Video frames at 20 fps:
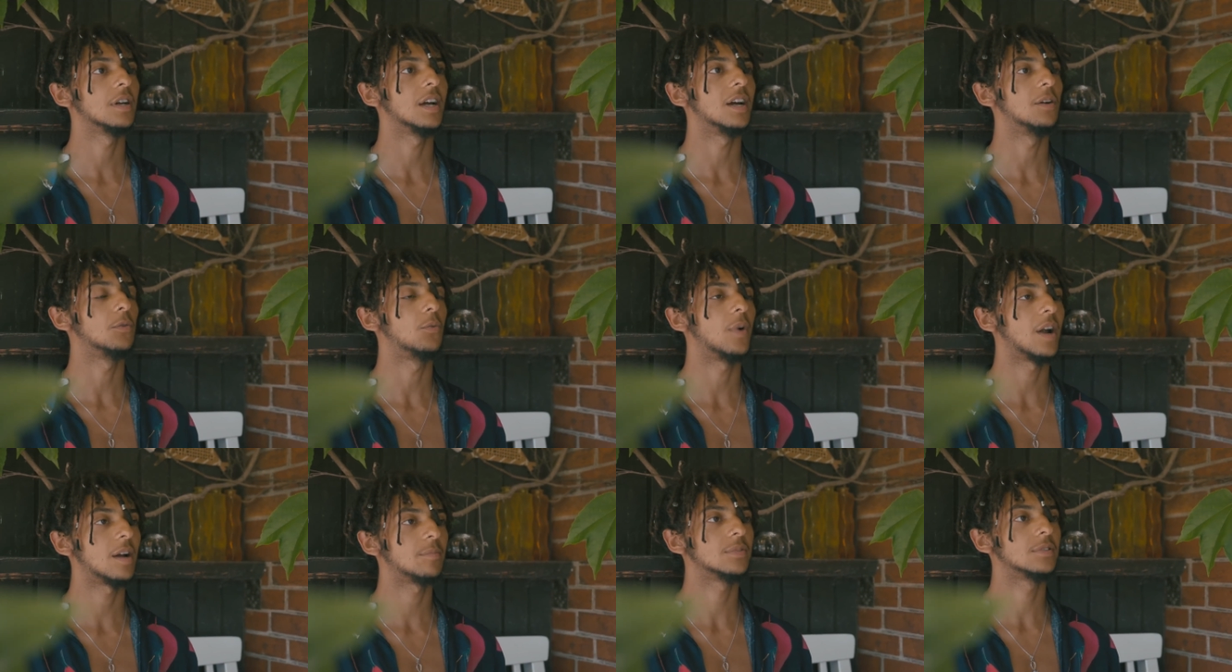a
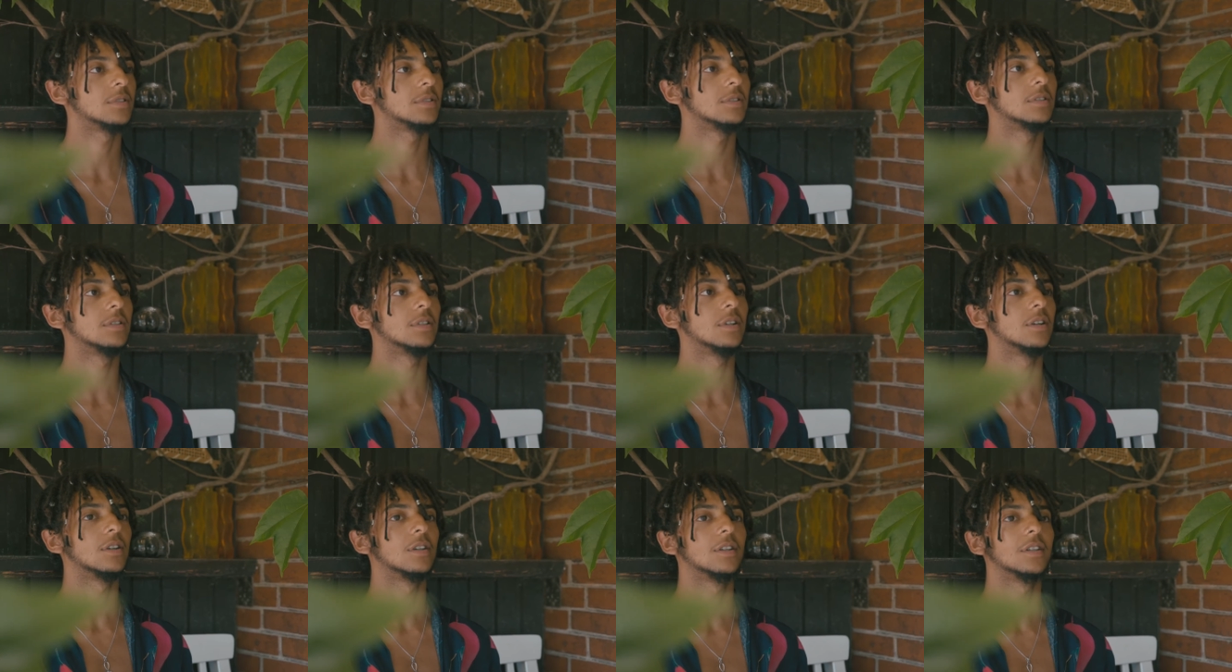rapper
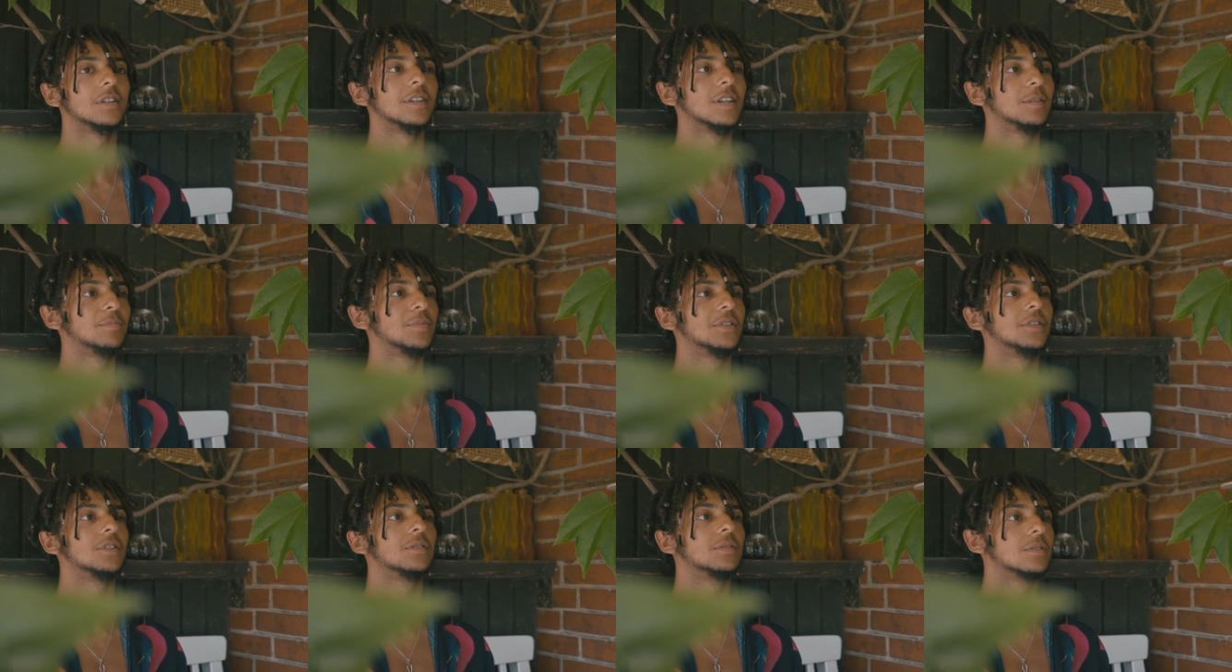or a
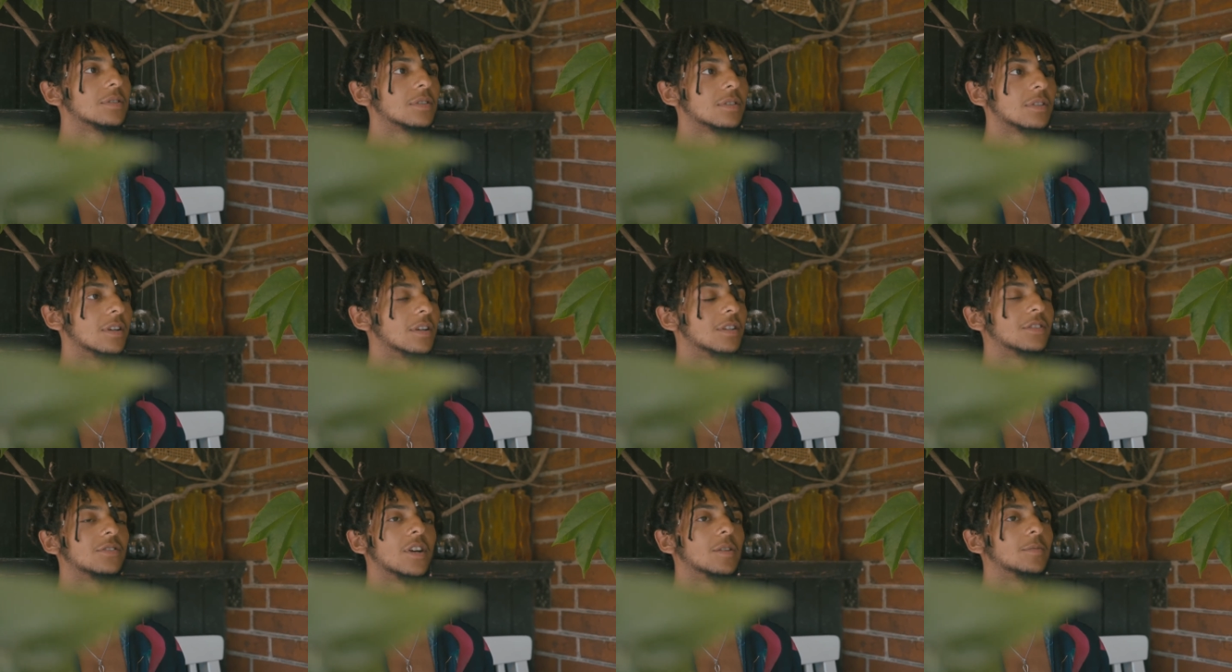producer
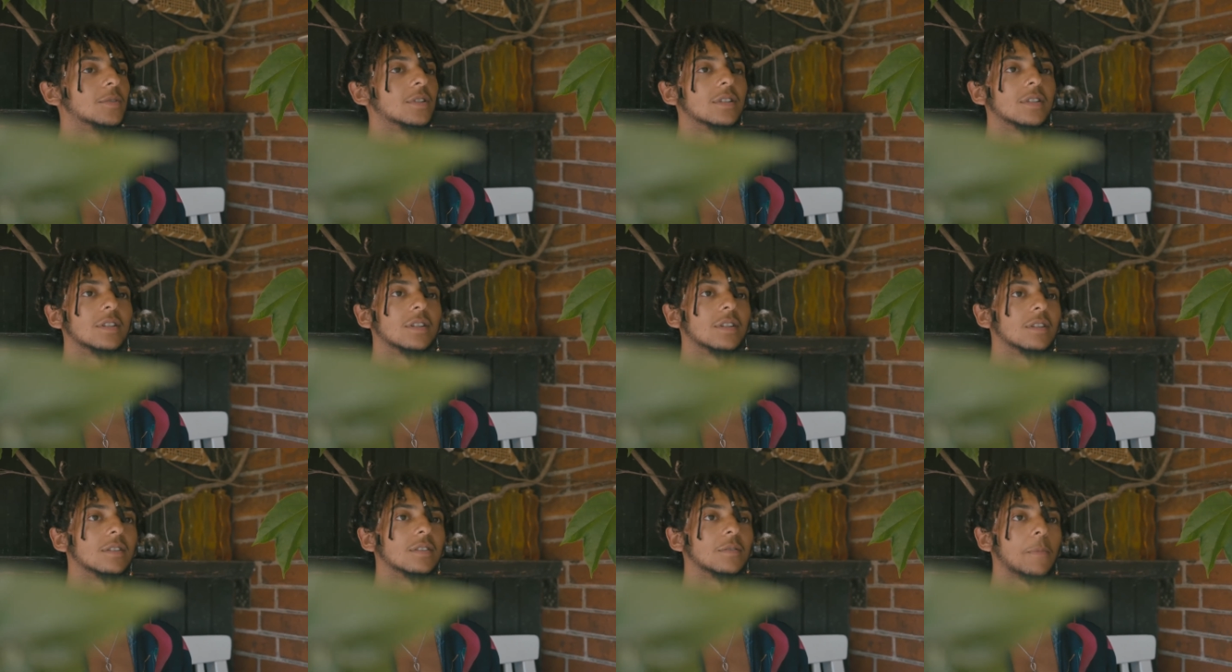or a drummer.
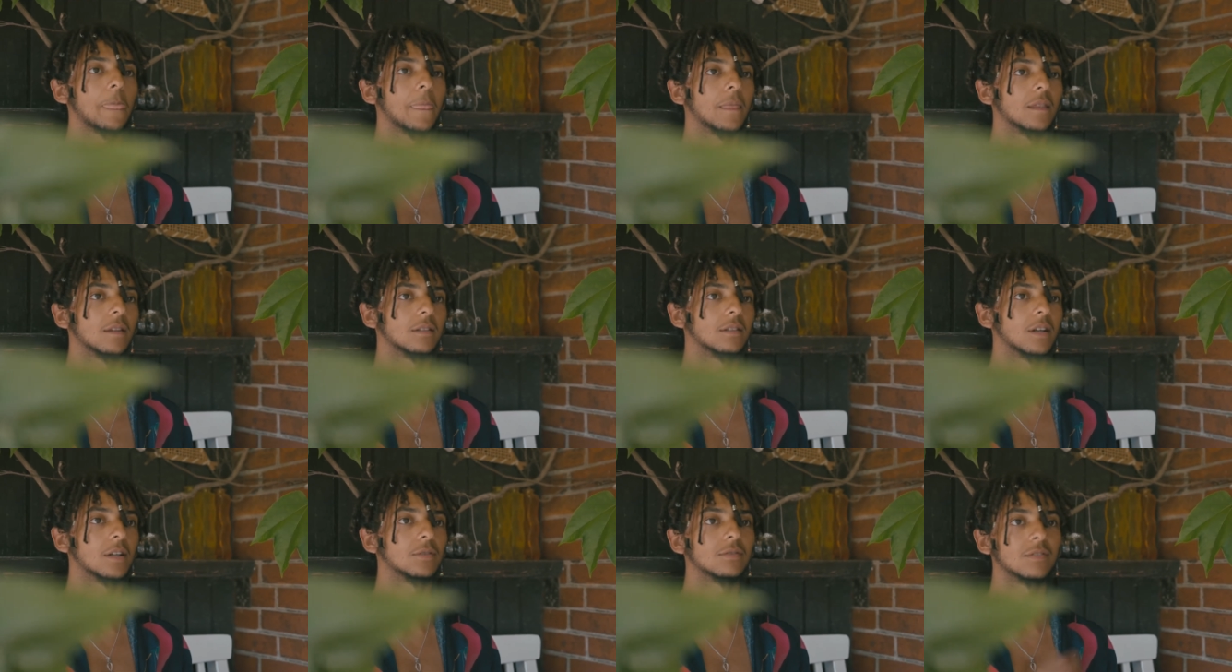
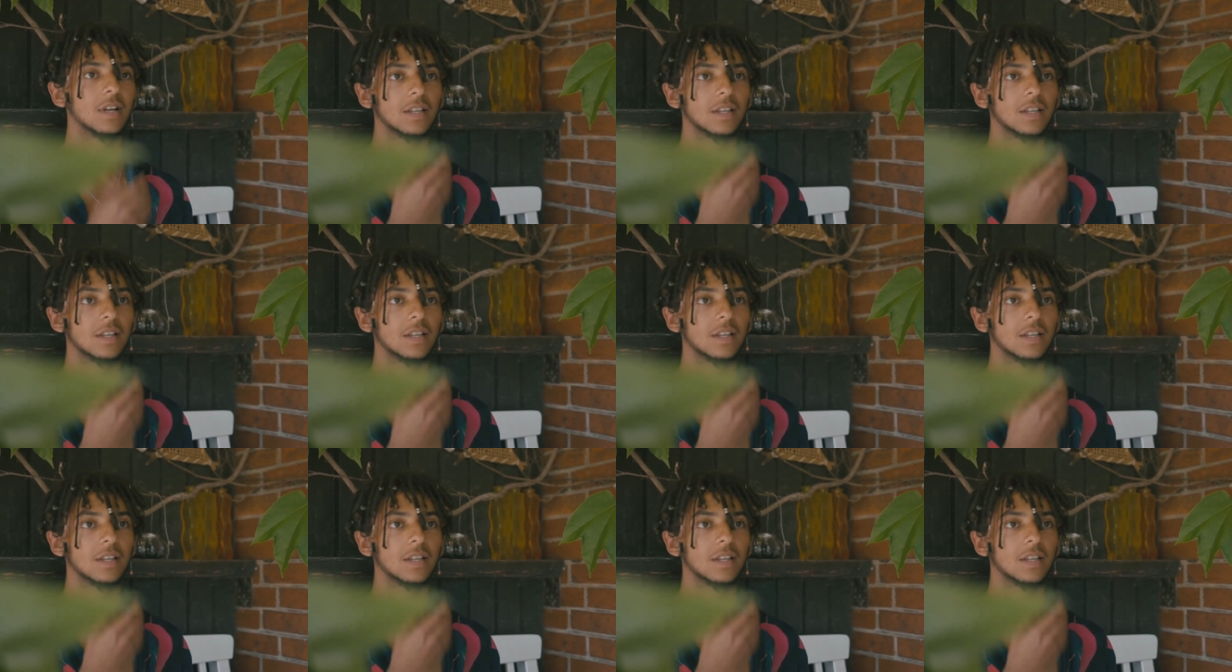I would